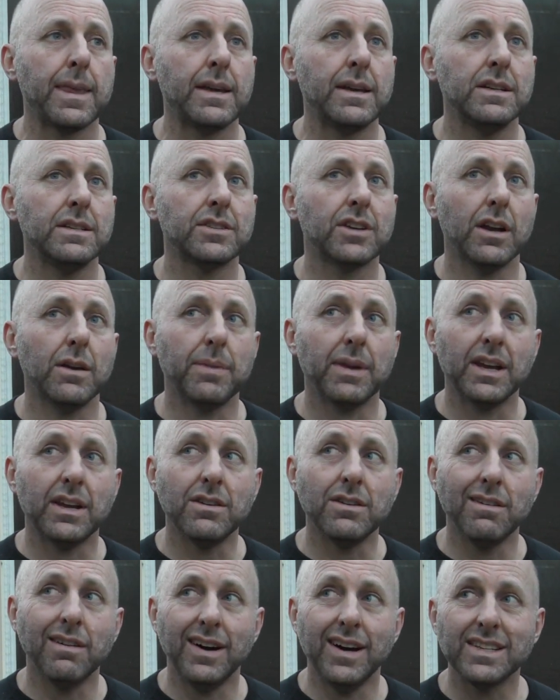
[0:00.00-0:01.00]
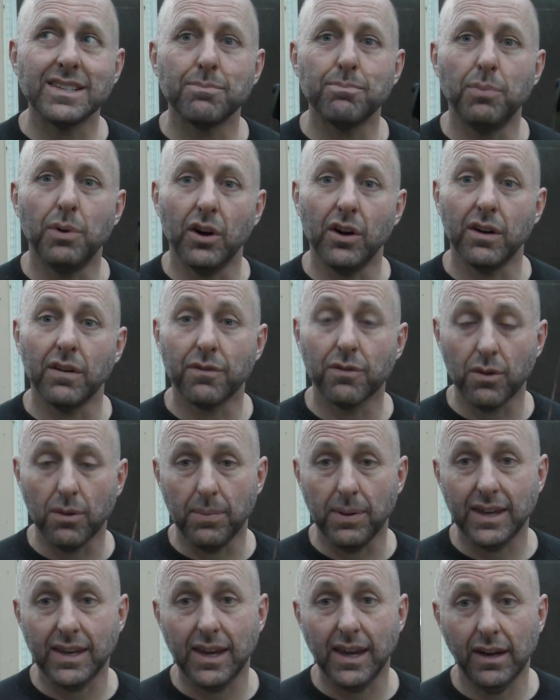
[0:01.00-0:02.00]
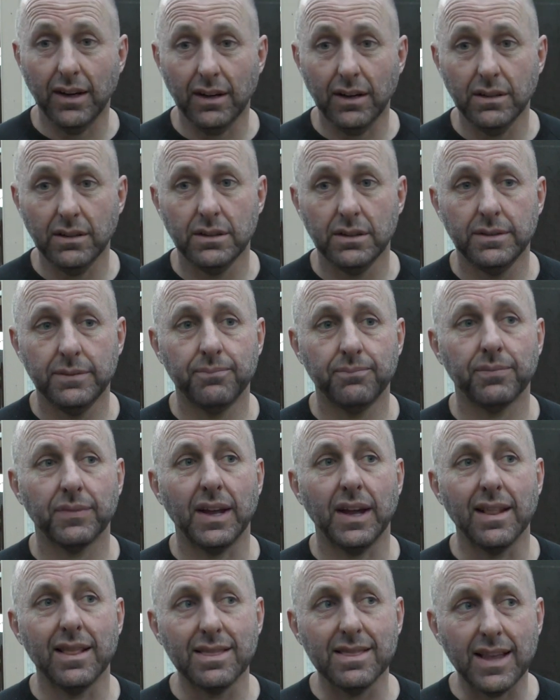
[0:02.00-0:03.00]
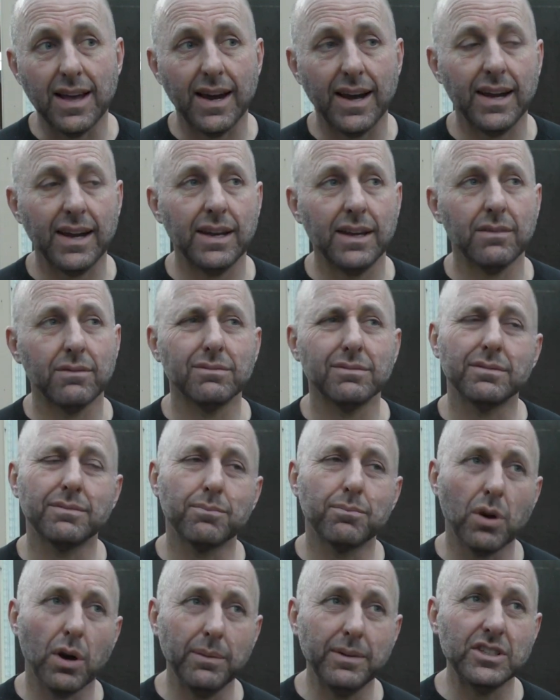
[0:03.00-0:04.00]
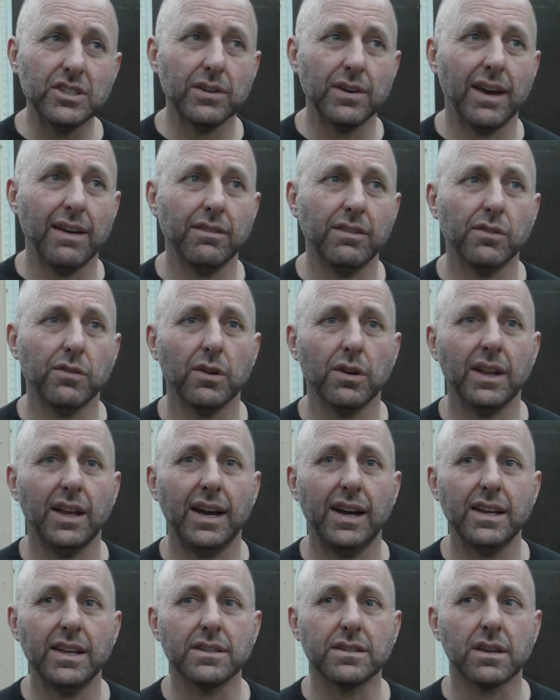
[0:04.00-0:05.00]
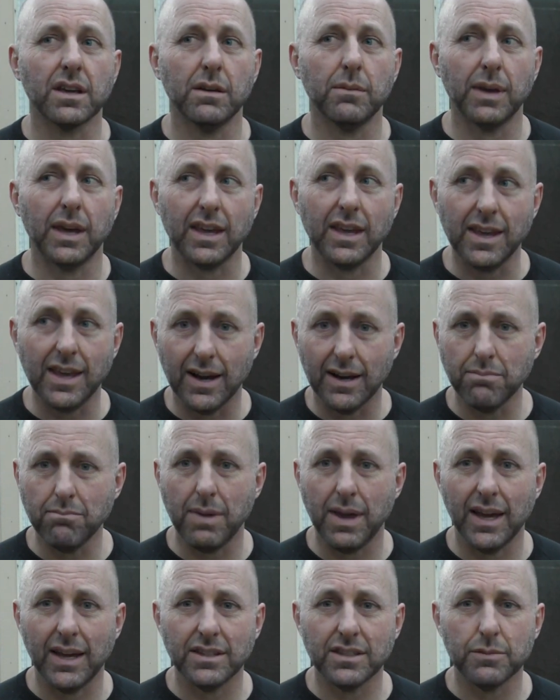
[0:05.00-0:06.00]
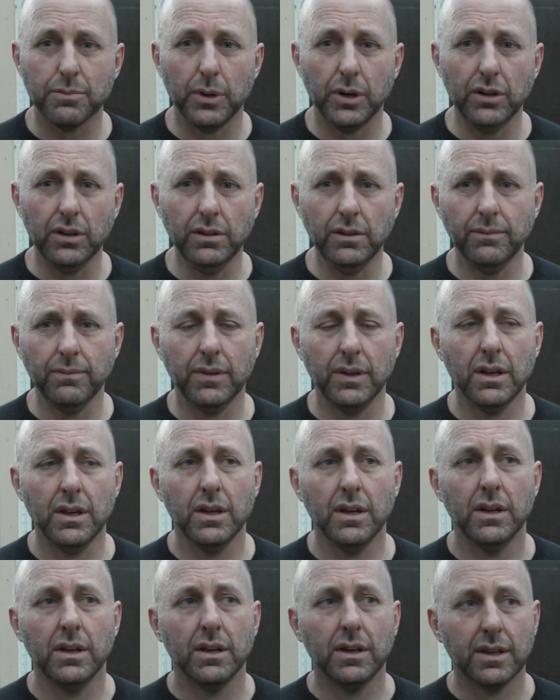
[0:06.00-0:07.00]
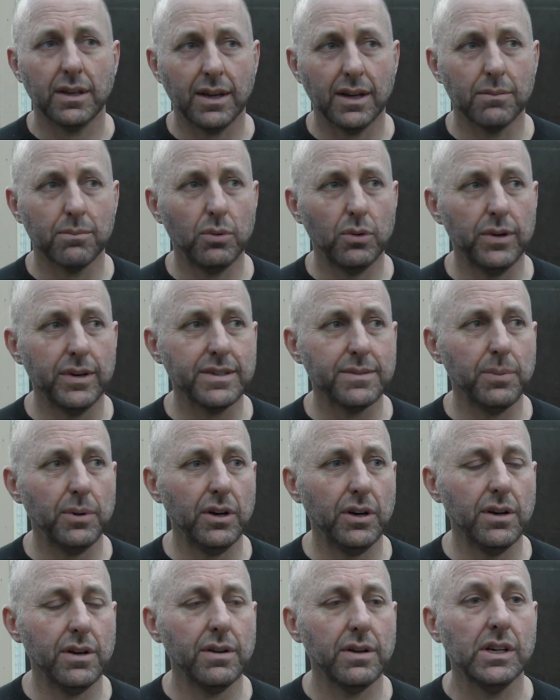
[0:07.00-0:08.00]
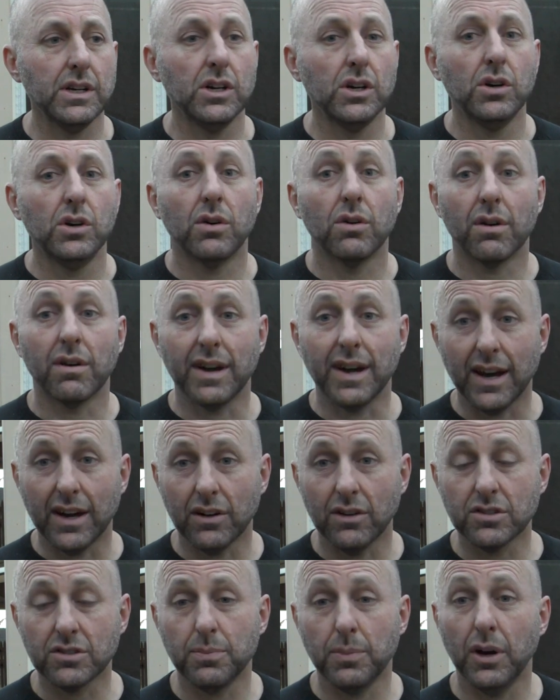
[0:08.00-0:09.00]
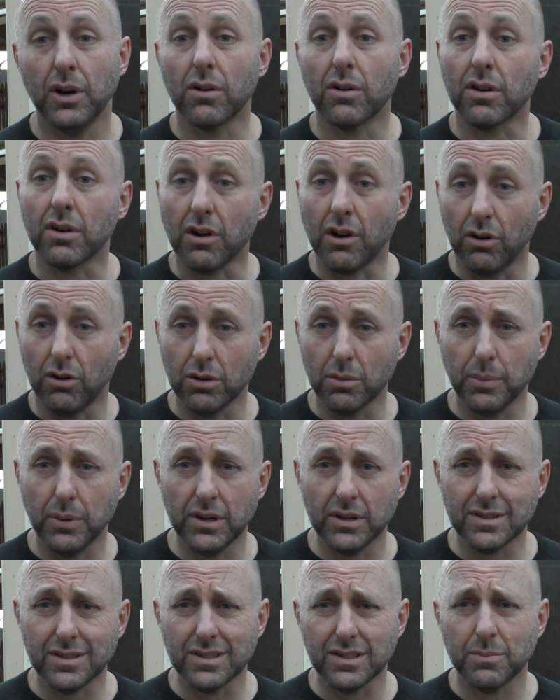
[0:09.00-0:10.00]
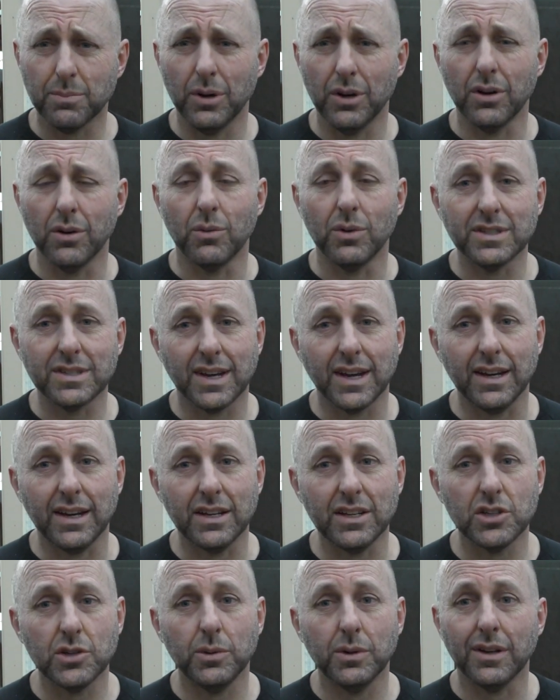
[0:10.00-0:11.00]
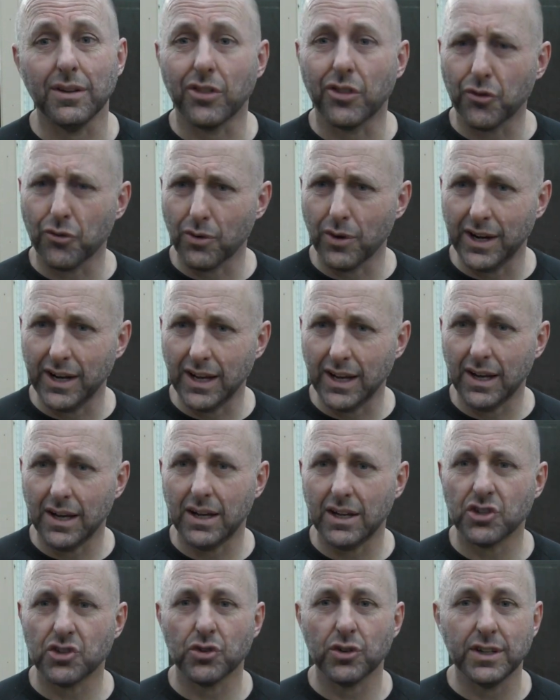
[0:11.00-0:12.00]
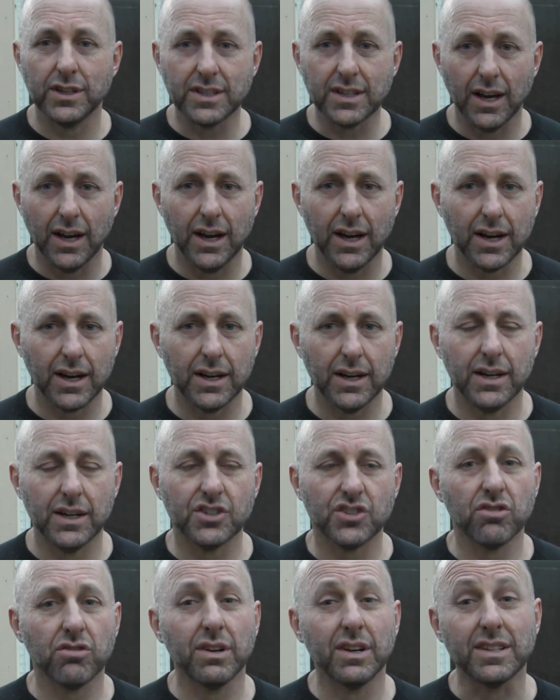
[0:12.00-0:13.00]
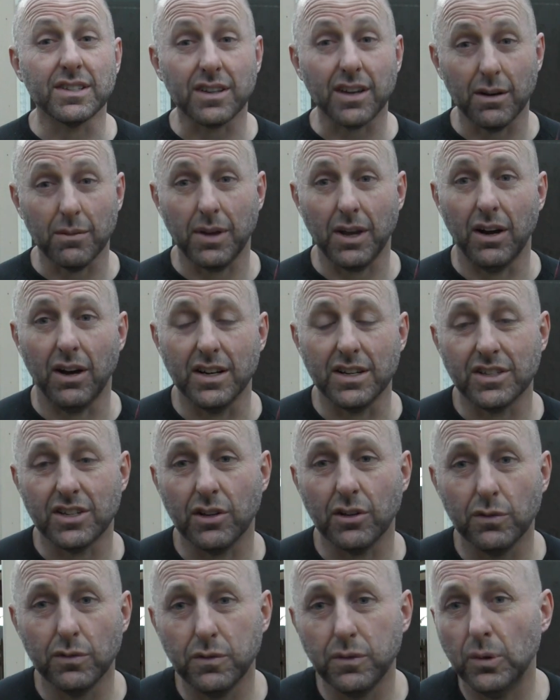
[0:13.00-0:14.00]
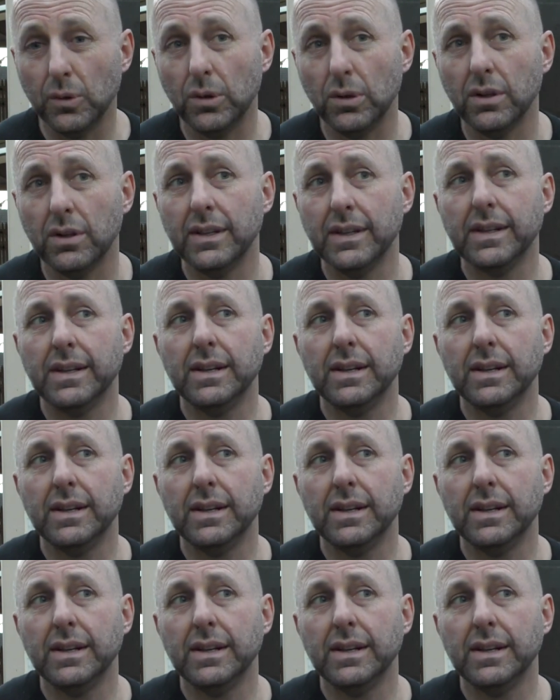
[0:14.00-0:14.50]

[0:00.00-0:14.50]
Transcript: It's going to be a nice bow for a beginner, a lady, probably too heavy for a lady. It's going to be a young man's bow, young boy's bow, or an adult's bow, or an older person's bow who wants to get into it. 3D archery, target archery, it's going to be ideal for.